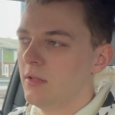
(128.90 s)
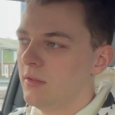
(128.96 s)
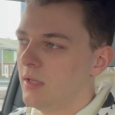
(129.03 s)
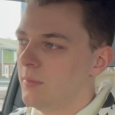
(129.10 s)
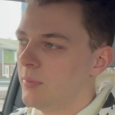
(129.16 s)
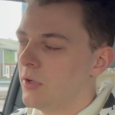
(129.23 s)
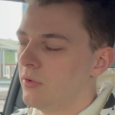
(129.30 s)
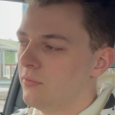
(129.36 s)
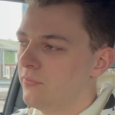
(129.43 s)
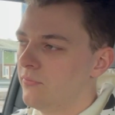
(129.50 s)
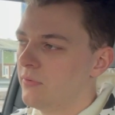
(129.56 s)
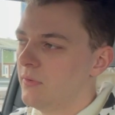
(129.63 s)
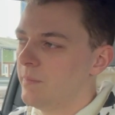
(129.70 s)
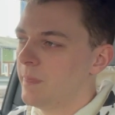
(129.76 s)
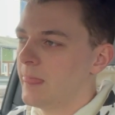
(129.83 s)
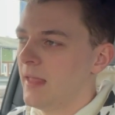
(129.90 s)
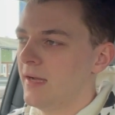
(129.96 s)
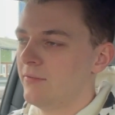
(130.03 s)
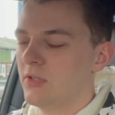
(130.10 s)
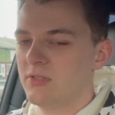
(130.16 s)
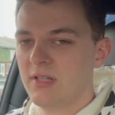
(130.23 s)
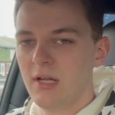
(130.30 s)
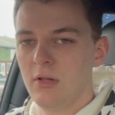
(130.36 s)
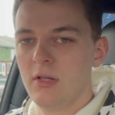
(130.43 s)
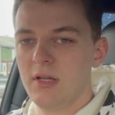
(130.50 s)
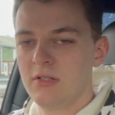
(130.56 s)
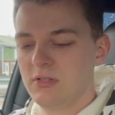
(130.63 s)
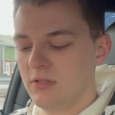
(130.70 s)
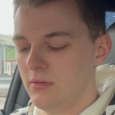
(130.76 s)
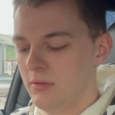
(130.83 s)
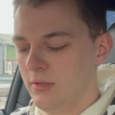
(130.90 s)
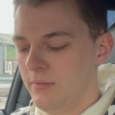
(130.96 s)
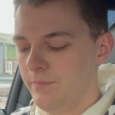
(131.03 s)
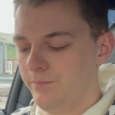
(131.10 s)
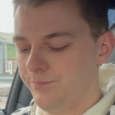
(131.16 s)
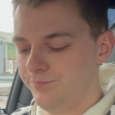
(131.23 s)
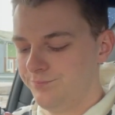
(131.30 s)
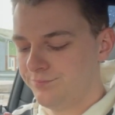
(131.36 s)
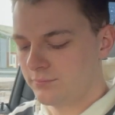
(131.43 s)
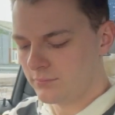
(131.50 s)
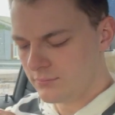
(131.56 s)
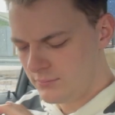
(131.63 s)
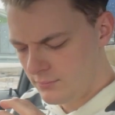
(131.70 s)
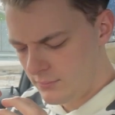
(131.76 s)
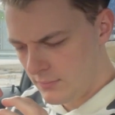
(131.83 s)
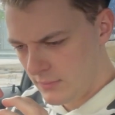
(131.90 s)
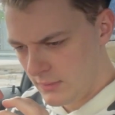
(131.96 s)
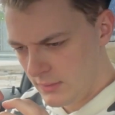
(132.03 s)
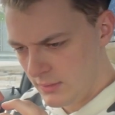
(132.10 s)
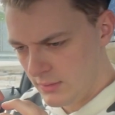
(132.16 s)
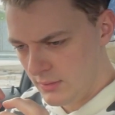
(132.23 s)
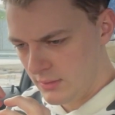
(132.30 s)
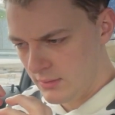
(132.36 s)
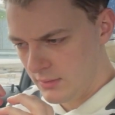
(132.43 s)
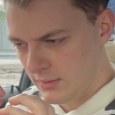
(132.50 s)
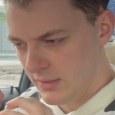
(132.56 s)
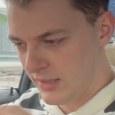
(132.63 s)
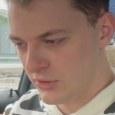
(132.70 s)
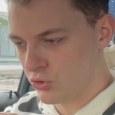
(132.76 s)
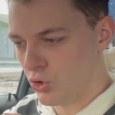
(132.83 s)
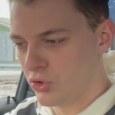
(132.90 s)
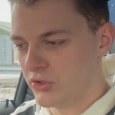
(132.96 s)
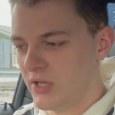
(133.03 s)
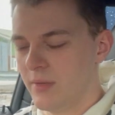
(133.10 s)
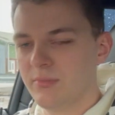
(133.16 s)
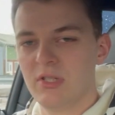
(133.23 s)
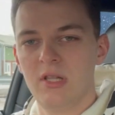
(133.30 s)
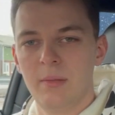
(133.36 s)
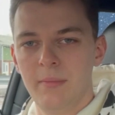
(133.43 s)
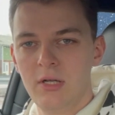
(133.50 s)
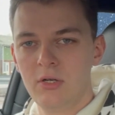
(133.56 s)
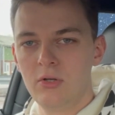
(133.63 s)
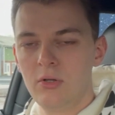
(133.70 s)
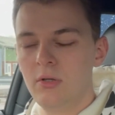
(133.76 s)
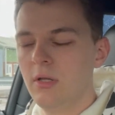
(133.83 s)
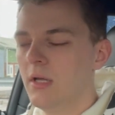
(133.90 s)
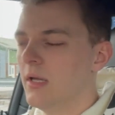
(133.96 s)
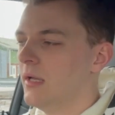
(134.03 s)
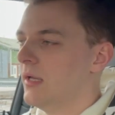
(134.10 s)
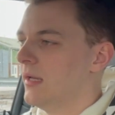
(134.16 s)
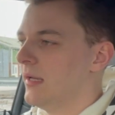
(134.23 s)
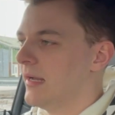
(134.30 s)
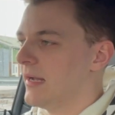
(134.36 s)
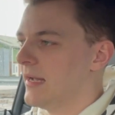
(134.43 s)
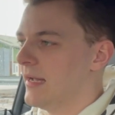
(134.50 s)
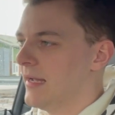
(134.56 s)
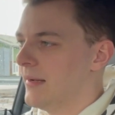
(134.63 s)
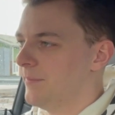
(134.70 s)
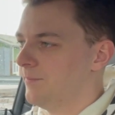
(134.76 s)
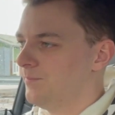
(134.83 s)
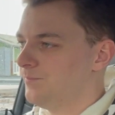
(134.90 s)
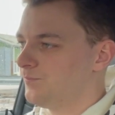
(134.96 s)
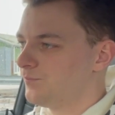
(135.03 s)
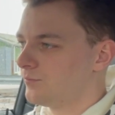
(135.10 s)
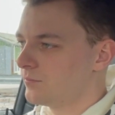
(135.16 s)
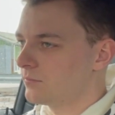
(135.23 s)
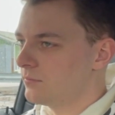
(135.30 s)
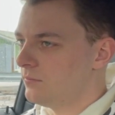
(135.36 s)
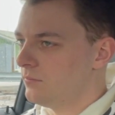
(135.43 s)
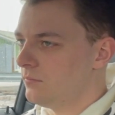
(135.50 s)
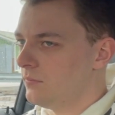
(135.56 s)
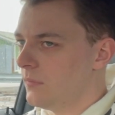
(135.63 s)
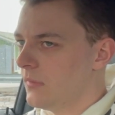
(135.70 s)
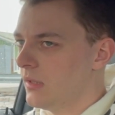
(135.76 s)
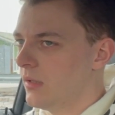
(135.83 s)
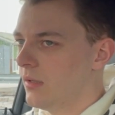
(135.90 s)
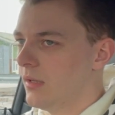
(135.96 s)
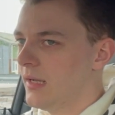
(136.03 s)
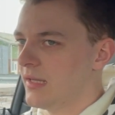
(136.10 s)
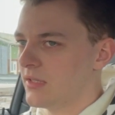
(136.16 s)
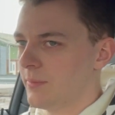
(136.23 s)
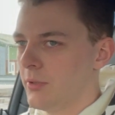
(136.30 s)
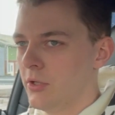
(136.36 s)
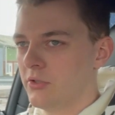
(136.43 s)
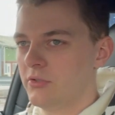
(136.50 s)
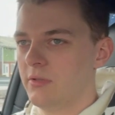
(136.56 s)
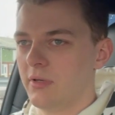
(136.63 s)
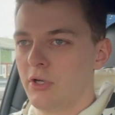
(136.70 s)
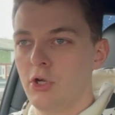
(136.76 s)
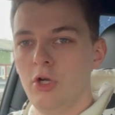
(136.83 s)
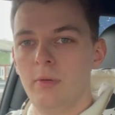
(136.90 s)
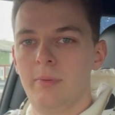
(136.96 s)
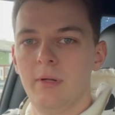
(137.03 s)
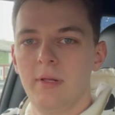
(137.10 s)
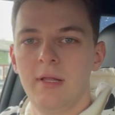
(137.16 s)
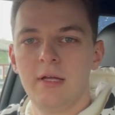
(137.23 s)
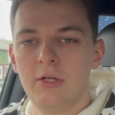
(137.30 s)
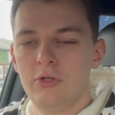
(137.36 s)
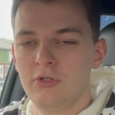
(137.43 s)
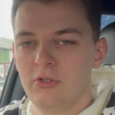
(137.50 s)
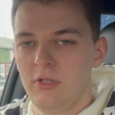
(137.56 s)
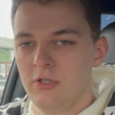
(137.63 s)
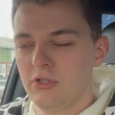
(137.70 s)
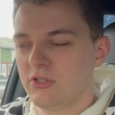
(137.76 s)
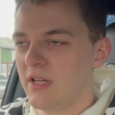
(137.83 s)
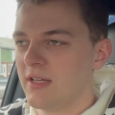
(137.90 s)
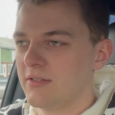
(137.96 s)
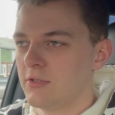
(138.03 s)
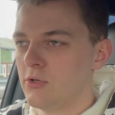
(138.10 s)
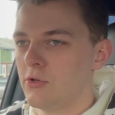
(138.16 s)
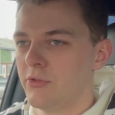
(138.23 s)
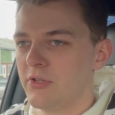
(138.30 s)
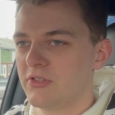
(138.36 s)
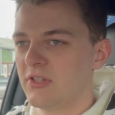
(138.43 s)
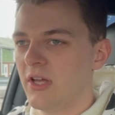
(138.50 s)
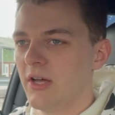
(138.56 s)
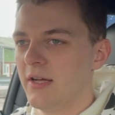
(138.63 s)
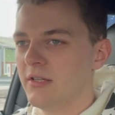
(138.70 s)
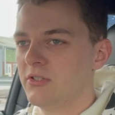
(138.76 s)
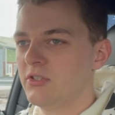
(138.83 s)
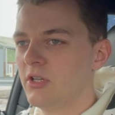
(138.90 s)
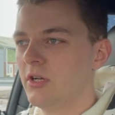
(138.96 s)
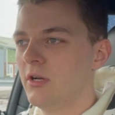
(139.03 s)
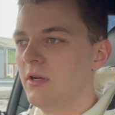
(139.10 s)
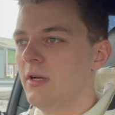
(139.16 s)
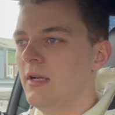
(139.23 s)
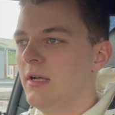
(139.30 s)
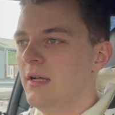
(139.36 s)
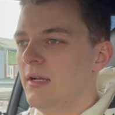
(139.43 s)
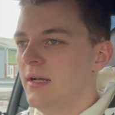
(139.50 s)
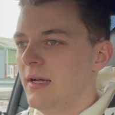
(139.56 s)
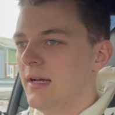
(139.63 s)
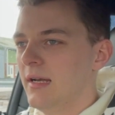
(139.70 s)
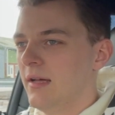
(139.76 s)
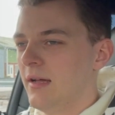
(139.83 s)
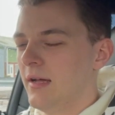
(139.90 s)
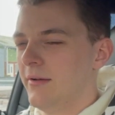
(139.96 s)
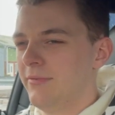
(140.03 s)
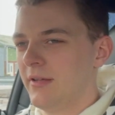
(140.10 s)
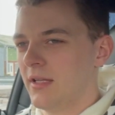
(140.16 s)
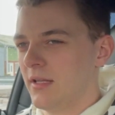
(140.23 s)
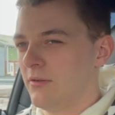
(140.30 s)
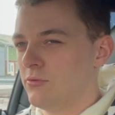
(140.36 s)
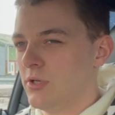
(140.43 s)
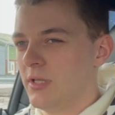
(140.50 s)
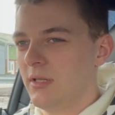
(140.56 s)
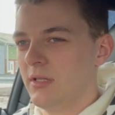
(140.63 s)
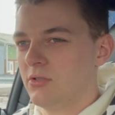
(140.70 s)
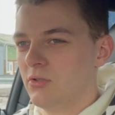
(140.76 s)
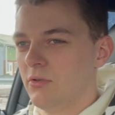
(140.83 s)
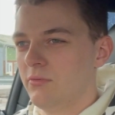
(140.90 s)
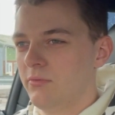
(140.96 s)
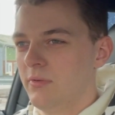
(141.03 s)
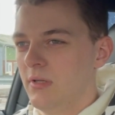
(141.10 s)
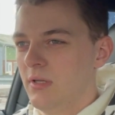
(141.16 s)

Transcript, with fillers: they both have the tail lights, the, the exhaust tips in the middle. Um, as opposed to a Cooper that usually just has it on the side. So, and I think it really sort of,